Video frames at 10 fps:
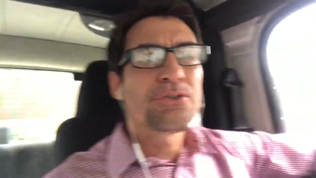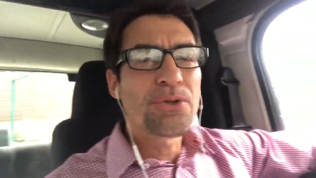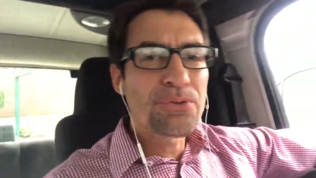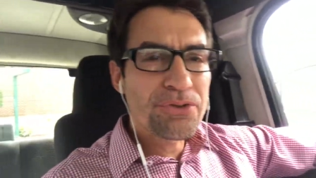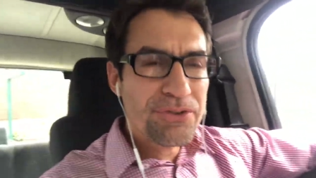
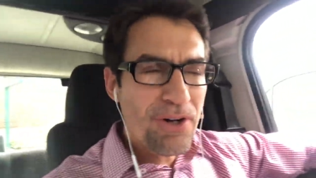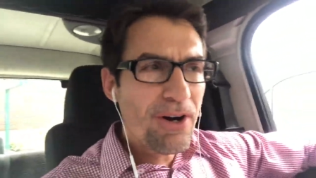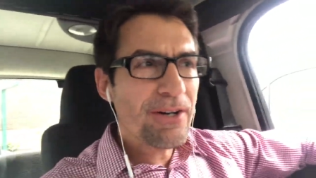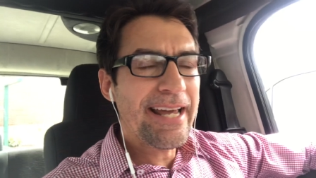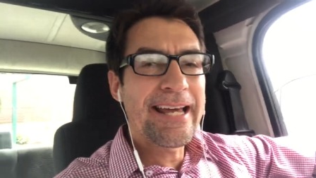to
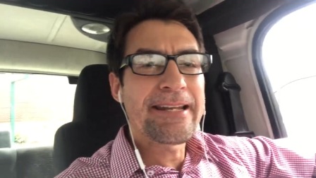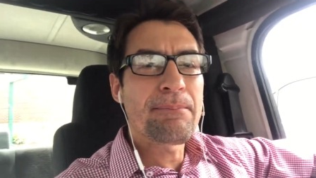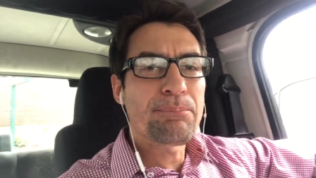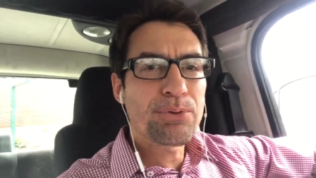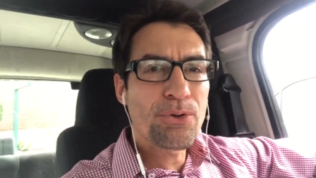start an
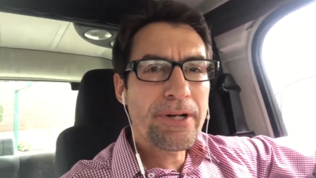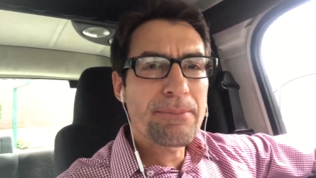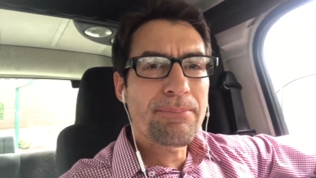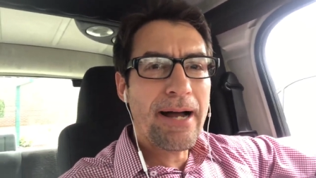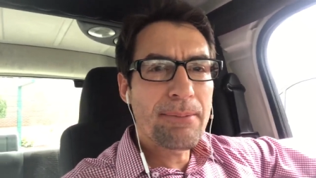
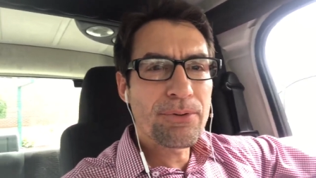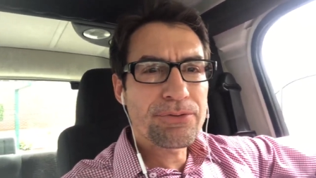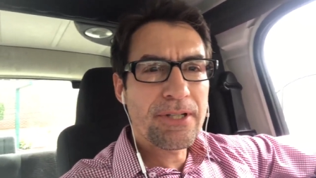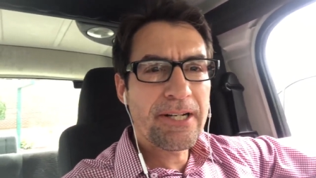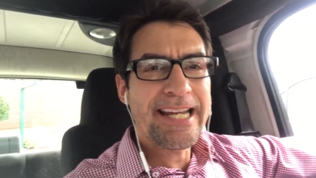employee Bible
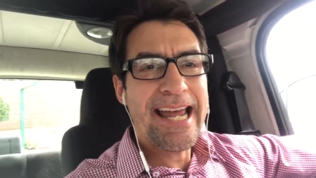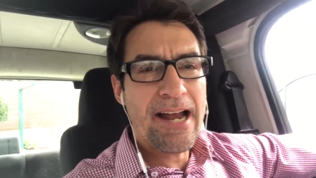study